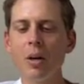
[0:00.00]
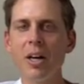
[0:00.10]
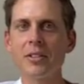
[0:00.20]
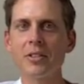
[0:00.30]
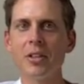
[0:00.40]

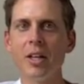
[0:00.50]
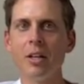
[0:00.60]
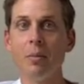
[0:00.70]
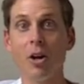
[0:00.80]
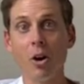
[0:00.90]
But
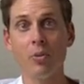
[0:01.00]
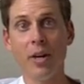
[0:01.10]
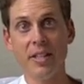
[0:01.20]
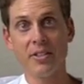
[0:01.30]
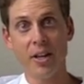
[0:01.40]
my
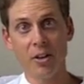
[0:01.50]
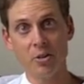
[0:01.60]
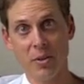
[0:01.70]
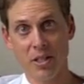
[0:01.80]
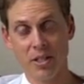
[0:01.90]
heart rate
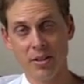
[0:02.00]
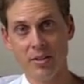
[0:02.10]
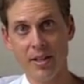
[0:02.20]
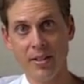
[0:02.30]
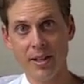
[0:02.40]
tells me
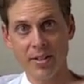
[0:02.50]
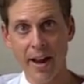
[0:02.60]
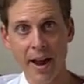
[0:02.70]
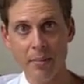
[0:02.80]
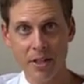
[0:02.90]
that that's
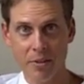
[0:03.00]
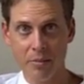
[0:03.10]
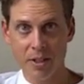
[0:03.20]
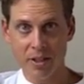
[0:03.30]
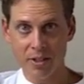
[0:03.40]

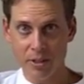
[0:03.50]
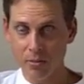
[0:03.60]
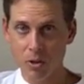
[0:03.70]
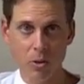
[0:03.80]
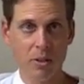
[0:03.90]
happening because
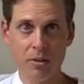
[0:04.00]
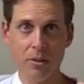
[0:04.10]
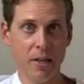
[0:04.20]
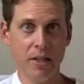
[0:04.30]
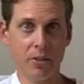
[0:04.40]
I'm
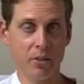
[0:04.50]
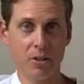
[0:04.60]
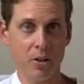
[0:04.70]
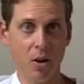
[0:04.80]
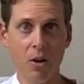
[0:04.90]
going
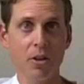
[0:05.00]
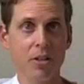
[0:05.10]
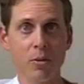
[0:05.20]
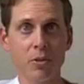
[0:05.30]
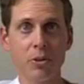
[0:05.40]
as hard
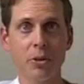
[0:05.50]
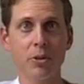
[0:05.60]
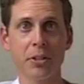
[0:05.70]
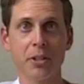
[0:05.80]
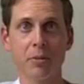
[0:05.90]
as I was
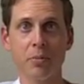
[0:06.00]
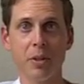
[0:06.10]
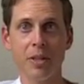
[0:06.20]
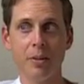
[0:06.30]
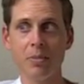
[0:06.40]
earlier,
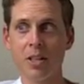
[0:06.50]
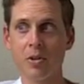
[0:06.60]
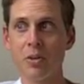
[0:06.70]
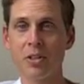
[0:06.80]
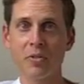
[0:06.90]
but I'm
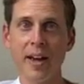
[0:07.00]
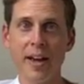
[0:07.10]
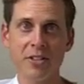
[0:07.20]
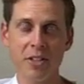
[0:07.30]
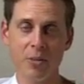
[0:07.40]
not going as
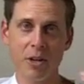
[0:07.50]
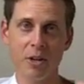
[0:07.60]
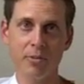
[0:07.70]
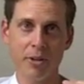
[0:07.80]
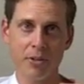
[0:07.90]
fast, and my
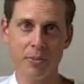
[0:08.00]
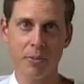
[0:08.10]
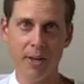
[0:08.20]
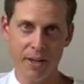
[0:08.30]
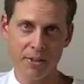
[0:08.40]
heart rate's
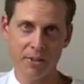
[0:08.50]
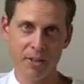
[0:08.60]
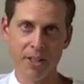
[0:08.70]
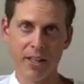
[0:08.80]
depressed.